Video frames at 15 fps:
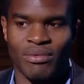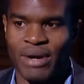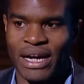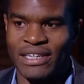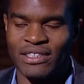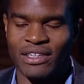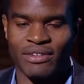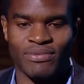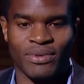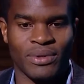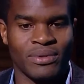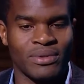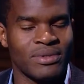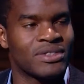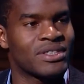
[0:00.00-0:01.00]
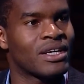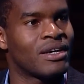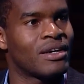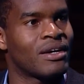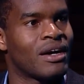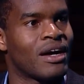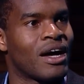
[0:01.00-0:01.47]
a race unfolds,
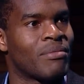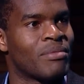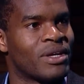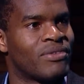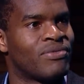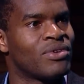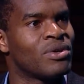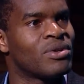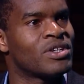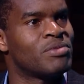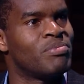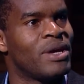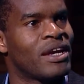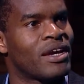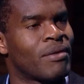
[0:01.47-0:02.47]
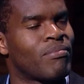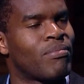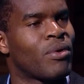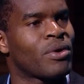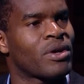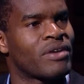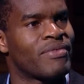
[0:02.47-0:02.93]
it's viewed as being an
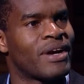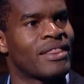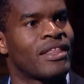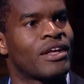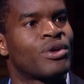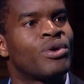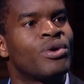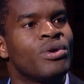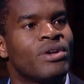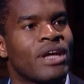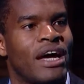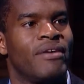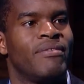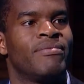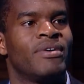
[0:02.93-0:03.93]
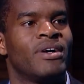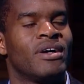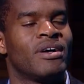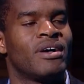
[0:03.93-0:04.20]
important event that could have